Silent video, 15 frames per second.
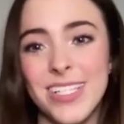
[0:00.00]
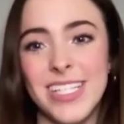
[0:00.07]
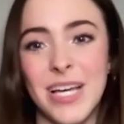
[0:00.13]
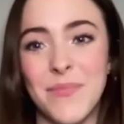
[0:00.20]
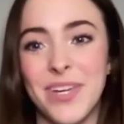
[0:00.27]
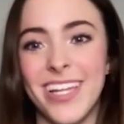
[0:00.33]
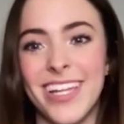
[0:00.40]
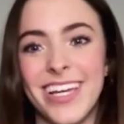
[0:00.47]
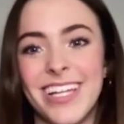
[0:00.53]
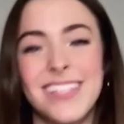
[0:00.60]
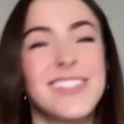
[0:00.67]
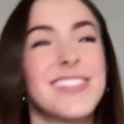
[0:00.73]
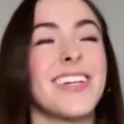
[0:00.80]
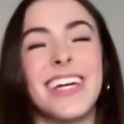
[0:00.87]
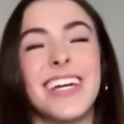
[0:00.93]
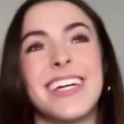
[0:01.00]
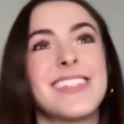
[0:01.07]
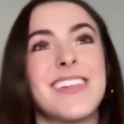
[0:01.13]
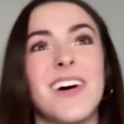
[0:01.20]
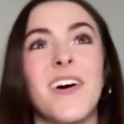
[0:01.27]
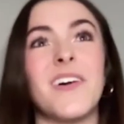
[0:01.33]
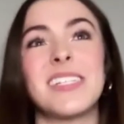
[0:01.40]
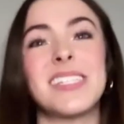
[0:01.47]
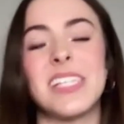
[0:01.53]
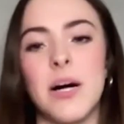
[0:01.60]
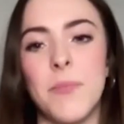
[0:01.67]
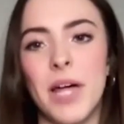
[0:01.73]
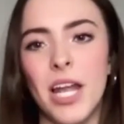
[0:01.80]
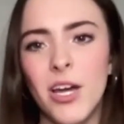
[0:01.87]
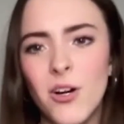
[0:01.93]
I mean, it's it's awesome.
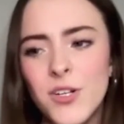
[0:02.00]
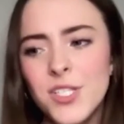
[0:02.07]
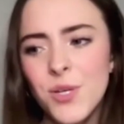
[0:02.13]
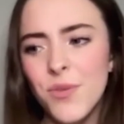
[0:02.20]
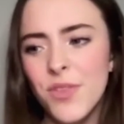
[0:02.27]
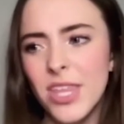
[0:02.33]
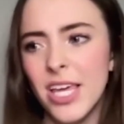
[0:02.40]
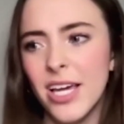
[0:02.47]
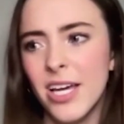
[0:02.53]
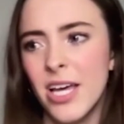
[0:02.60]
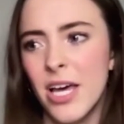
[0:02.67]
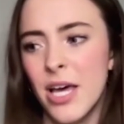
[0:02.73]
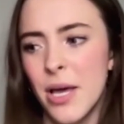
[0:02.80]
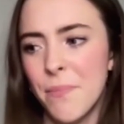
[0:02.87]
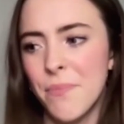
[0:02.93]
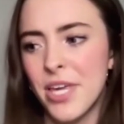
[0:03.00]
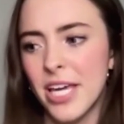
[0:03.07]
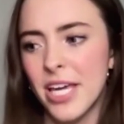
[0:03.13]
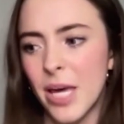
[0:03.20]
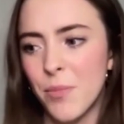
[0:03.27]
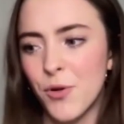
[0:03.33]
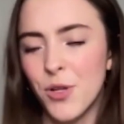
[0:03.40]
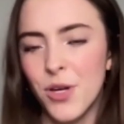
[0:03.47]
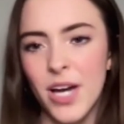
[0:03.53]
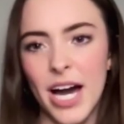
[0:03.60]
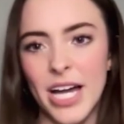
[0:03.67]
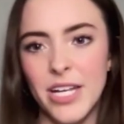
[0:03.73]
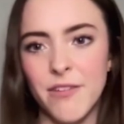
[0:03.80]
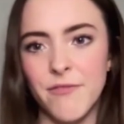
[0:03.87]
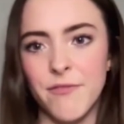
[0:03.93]
And I also think being able to
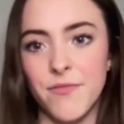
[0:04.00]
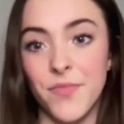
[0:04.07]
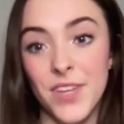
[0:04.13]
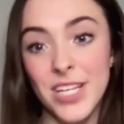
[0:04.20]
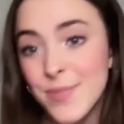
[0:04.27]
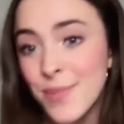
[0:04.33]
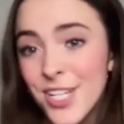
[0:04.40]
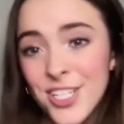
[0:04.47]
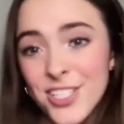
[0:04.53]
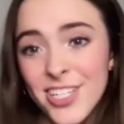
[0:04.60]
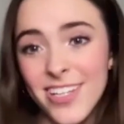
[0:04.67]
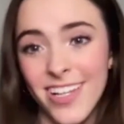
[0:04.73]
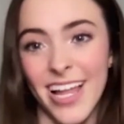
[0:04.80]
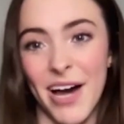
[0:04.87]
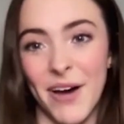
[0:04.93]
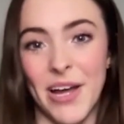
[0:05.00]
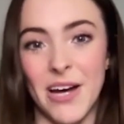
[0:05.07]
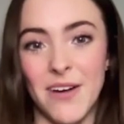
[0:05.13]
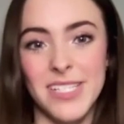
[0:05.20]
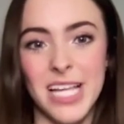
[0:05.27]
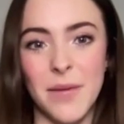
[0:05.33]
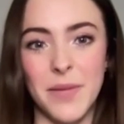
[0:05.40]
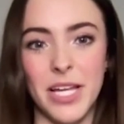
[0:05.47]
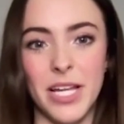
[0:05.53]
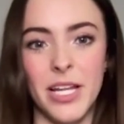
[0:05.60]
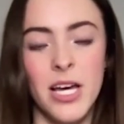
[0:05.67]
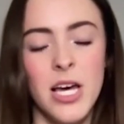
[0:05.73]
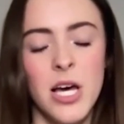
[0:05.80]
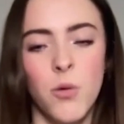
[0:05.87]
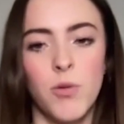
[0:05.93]
kind of, especially in the Loud House, I mean,
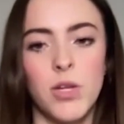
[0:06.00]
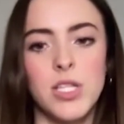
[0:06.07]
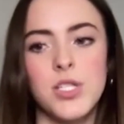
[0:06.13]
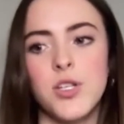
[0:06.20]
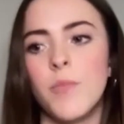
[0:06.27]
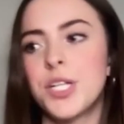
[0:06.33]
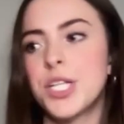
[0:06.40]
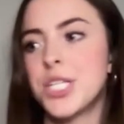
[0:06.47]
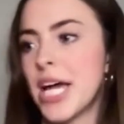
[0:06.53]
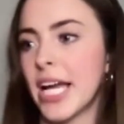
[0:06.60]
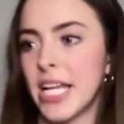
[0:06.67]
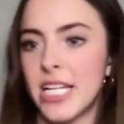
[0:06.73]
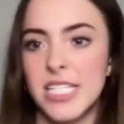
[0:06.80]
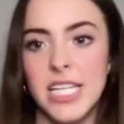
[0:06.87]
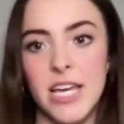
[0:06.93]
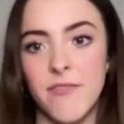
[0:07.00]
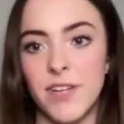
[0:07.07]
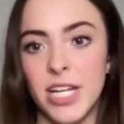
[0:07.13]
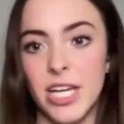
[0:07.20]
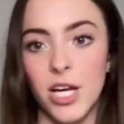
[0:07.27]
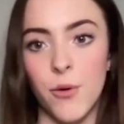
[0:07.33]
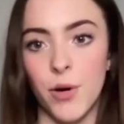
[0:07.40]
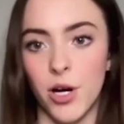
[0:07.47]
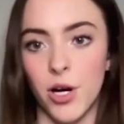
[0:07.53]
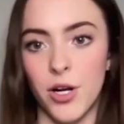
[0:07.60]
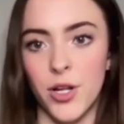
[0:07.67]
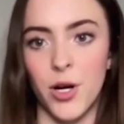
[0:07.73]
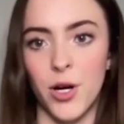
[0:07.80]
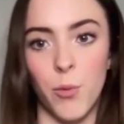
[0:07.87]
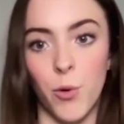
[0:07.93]
with so much negativity going on in
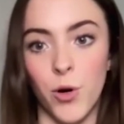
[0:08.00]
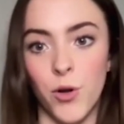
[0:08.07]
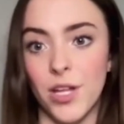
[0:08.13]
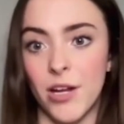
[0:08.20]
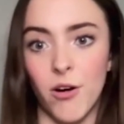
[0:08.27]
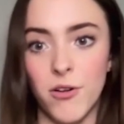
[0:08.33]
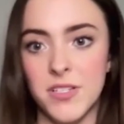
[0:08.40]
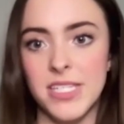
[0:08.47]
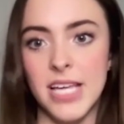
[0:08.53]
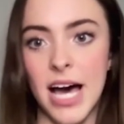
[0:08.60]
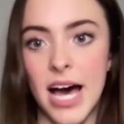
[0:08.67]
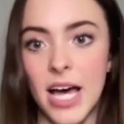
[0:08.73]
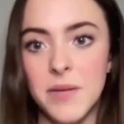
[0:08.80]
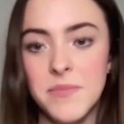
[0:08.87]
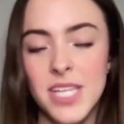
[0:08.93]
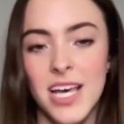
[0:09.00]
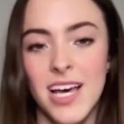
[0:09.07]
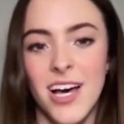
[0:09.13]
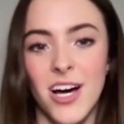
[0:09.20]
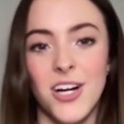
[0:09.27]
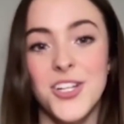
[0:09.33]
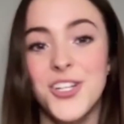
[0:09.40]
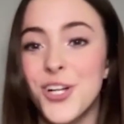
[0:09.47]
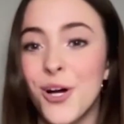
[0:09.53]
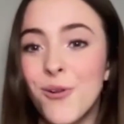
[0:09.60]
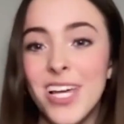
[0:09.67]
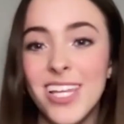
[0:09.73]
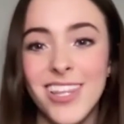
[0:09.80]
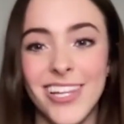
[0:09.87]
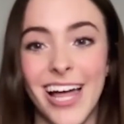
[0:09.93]
our world at all times, a show
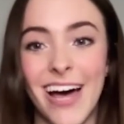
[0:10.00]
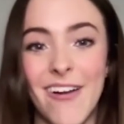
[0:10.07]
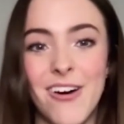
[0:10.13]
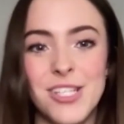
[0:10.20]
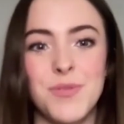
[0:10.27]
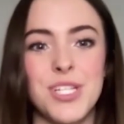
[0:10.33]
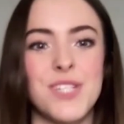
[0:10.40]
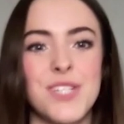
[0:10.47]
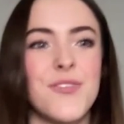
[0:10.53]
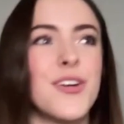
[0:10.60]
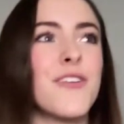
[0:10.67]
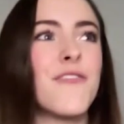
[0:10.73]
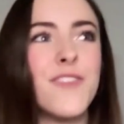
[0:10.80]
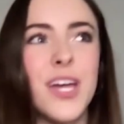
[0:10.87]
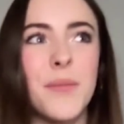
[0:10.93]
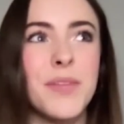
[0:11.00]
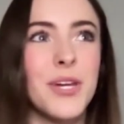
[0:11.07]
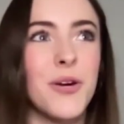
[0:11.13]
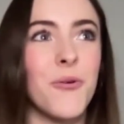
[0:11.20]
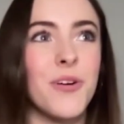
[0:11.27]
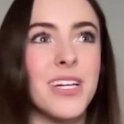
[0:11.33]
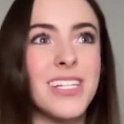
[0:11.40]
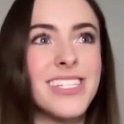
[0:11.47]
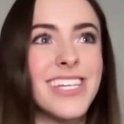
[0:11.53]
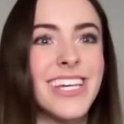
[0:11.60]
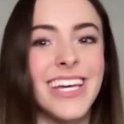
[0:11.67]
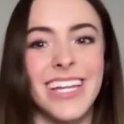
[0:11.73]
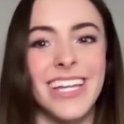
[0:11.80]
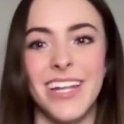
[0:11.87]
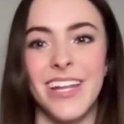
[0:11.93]
like the Loud House, which is very family
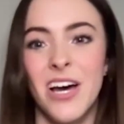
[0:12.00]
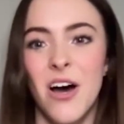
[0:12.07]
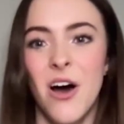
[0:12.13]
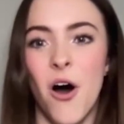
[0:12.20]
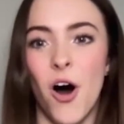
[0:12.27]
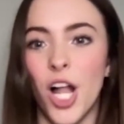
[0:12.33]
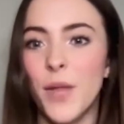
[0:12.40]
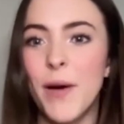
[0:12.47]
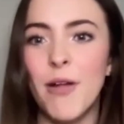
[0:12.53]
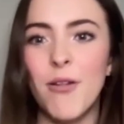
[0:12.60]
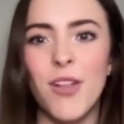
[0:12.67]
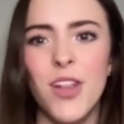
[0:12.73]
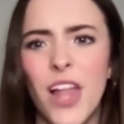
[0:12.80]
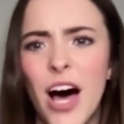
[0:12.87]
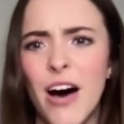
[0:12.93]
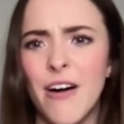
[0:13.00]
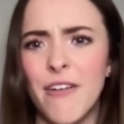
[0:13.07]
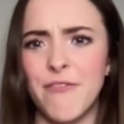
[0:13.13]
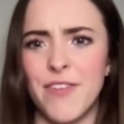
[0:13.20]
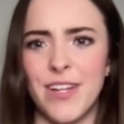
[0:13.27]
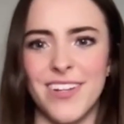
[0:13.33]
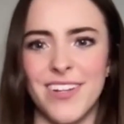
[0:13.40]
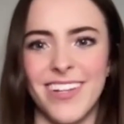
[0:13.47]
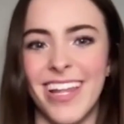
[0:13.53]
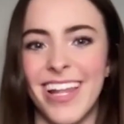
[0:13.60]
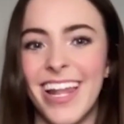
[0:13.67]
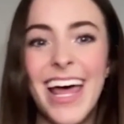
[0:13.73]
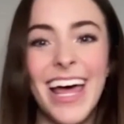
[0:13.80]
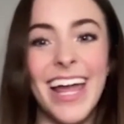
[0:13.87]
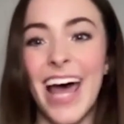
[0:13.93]
oriented and all about love and,
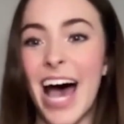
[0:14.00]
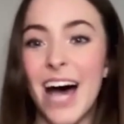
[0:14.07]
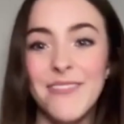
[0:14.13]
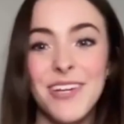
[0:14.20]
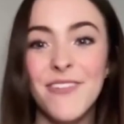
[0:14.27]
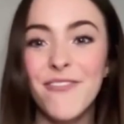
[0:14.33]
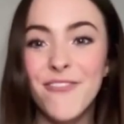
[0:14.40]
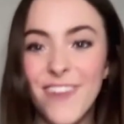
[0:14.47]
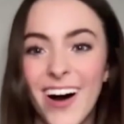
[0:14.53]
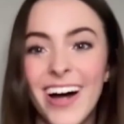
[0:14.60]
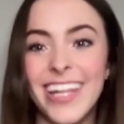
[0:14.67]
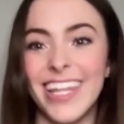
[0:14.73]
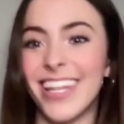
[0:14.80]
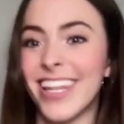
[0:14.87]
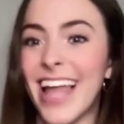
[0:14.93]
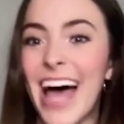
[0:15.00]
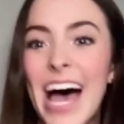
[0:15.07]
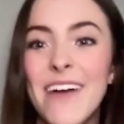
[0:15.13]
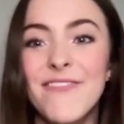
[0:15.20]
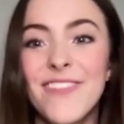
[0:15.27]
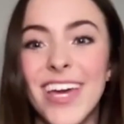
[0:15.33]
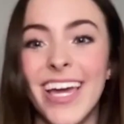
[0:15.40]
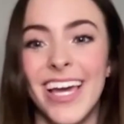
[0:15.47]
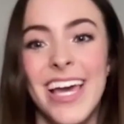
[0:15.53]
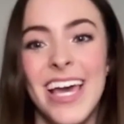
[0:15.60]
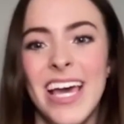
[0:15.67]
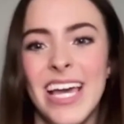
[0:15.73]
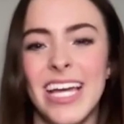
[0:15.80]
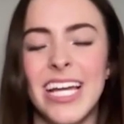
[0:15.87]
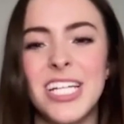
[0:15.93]
and having fun and laughing,
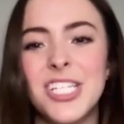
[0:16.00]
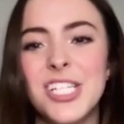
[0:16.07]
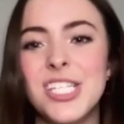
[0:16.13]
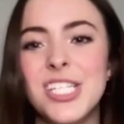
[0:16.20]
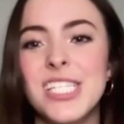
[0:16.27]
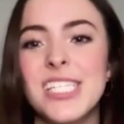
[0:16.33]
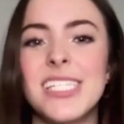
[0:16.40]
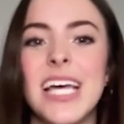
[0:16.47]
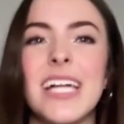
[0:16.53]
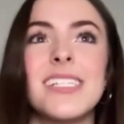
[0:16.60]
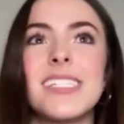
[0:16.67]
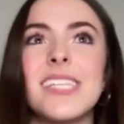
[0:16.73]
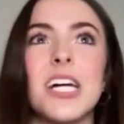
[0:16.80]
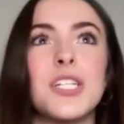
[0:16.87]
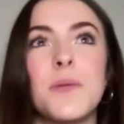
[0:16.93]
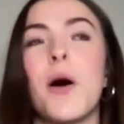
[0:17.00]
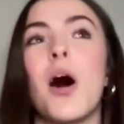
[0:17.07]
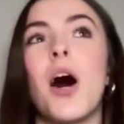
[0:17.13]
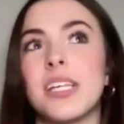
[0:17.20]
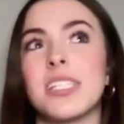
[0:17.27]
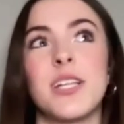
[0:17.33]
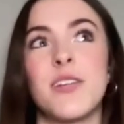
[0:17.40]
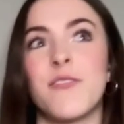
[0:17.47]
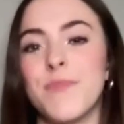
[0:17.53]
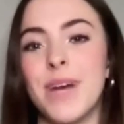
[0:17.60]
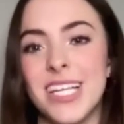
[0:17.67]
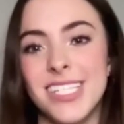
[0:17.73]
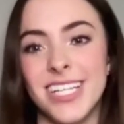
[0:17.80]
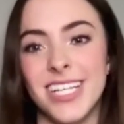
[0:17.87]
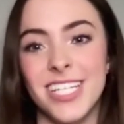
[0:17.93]
it just sends such a positive
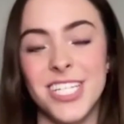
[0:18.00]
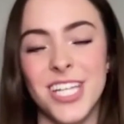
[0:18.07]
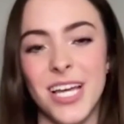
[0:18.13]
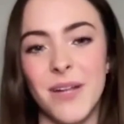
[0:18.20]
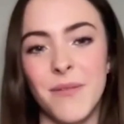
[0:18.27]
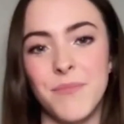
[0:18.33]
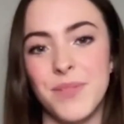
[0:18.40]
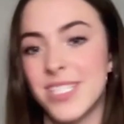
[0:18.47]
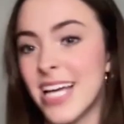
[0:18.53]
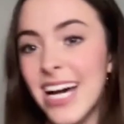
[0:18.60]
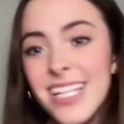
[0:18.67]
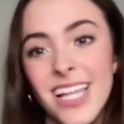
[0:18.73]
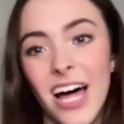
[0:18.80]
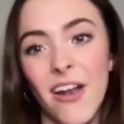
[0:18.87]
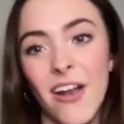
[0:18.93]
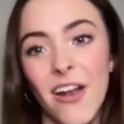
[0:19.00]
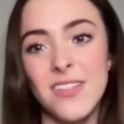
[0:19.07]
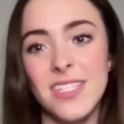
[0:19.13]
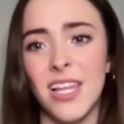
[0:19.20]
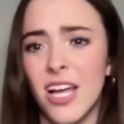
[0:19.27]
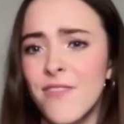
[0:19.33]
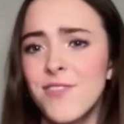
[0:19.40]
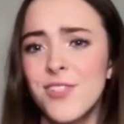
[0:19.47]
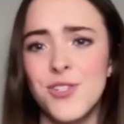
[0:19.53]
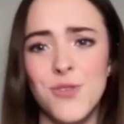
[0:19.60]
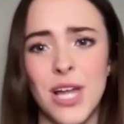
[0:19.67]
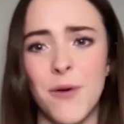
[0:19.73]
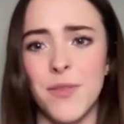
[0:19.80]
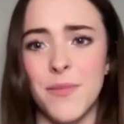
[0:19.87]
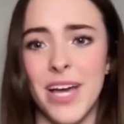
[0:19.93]
message. And besides the Loud House, I love to do
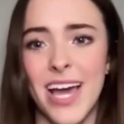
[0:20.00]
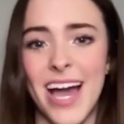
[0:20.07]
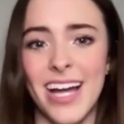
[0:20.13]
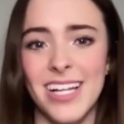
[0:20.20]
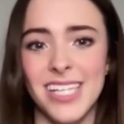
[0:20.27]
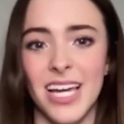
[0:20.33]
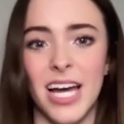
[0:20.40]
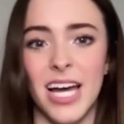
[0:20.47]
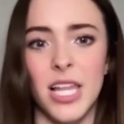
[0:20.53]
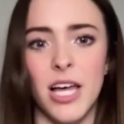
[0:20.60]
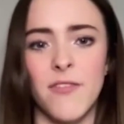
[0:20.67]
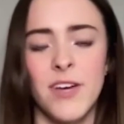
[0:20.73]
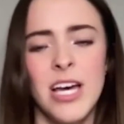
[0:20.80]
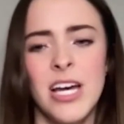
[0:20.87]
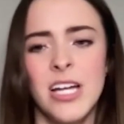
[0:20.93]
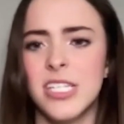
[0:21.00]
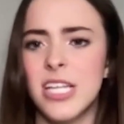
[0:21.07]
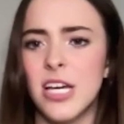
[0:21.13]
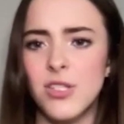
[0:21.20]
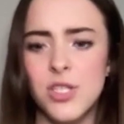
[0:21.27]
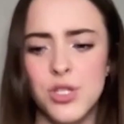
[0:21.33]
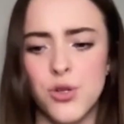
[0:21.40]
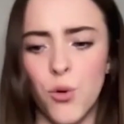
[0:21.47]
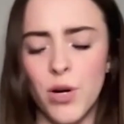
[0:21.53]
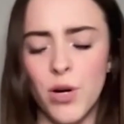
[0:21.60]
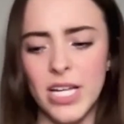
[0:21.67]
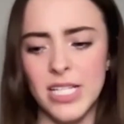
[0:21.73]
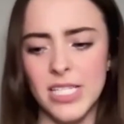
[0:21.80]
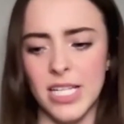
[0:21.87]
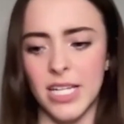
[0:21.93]
that with my acting. I love to tell
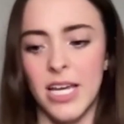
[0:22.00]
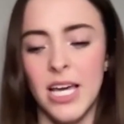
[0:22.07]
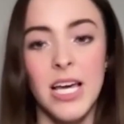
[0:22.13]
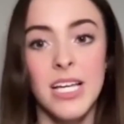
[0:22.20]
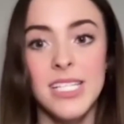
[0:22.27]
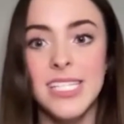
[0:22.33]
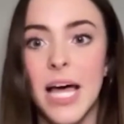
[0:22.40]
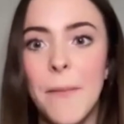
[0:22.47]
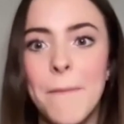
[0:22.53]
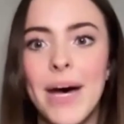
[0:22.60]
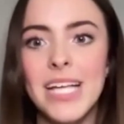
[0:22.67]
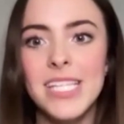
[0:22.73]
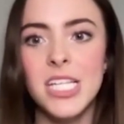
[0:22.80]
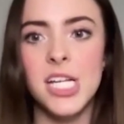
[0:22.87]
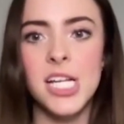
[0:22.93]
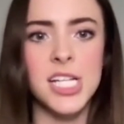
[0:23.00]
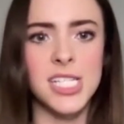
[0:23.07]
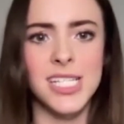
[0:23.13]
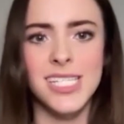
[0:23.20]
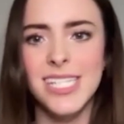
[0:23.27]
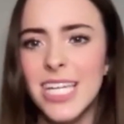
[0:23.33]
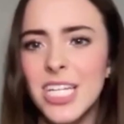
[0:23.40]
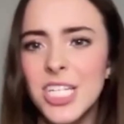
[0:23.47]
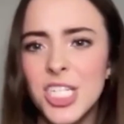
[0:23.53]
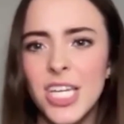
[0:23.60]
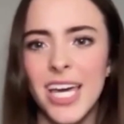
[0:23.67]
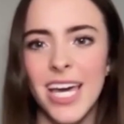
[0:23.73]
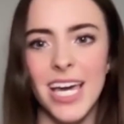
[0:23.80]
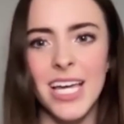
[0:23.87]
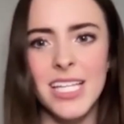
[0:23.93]
stories and send messages and teach
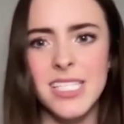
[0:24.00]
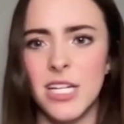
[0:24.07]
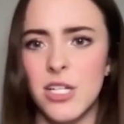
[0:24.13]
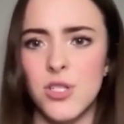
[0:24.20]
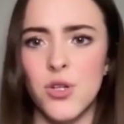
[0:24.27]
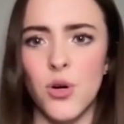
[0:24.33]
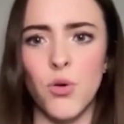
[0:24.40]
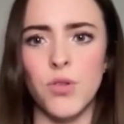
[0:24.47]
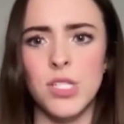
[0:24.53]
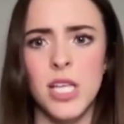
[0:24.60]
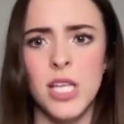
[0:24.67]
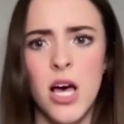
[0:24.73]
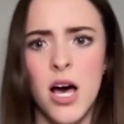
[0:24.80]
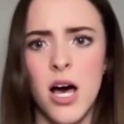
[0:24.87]
kids and adults